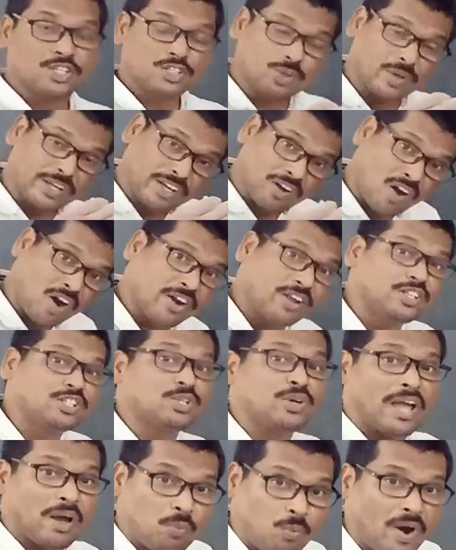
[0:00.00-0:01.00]
So in order
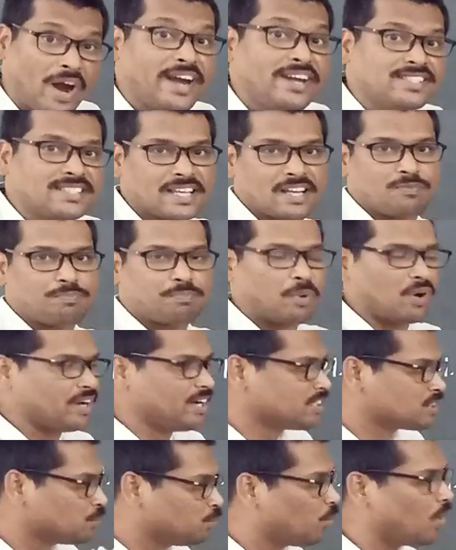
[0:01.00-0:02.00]
to avoid
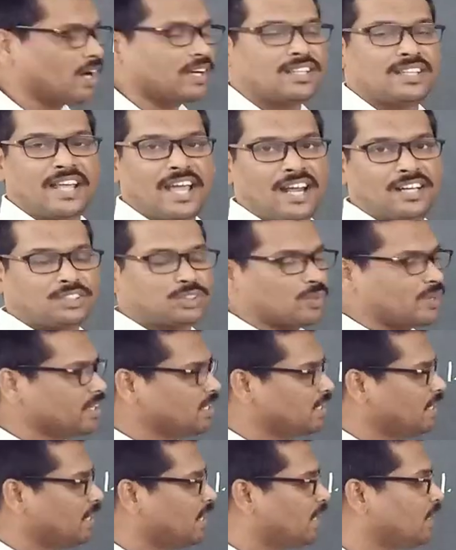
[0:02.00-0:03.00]
self-pollination, what they are
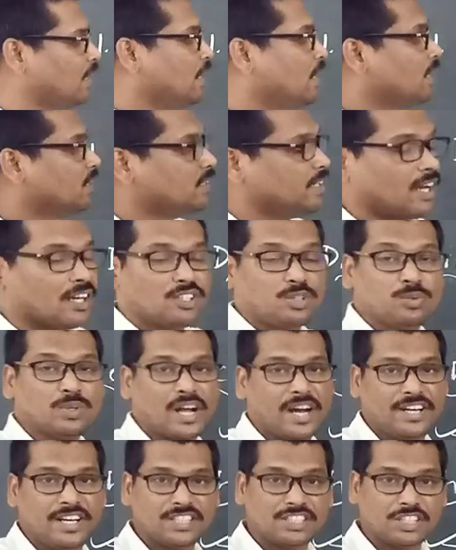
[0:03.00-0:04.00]
showing here, there are two
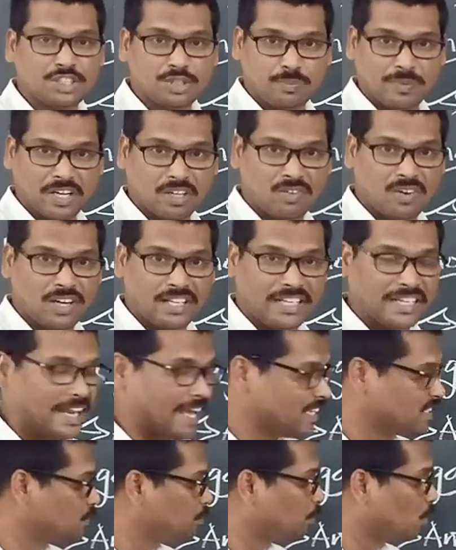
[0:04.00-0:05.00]
conditions we are calling it
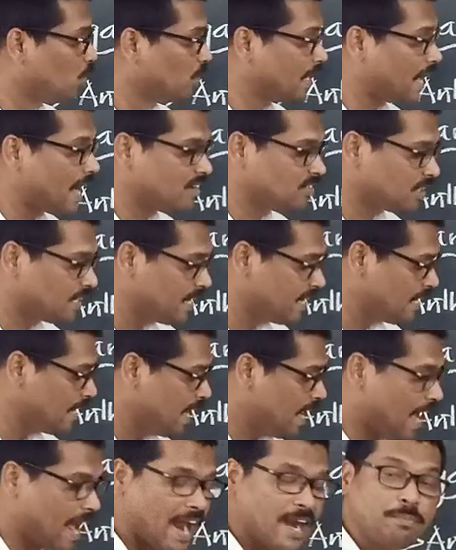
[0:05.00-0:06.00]
as
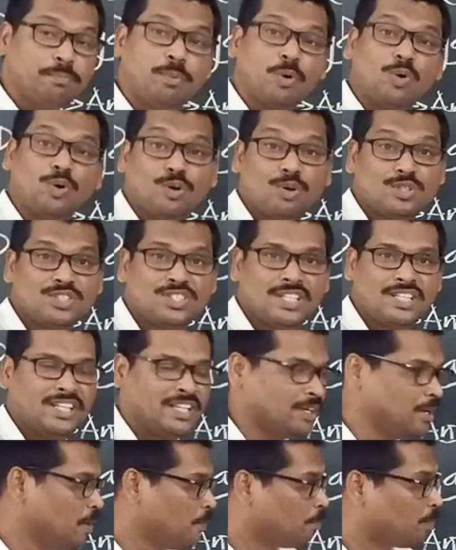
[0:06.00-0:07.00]
protandry and
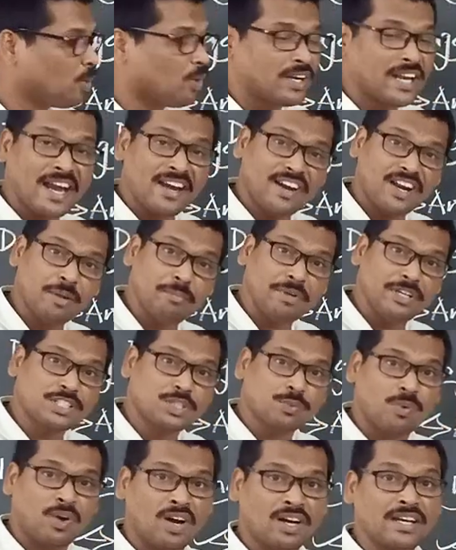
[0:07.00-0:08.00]
protogeny. Protandry means
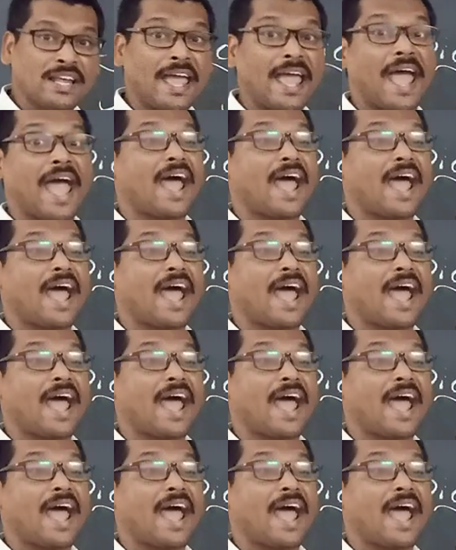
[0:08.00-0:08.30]
what?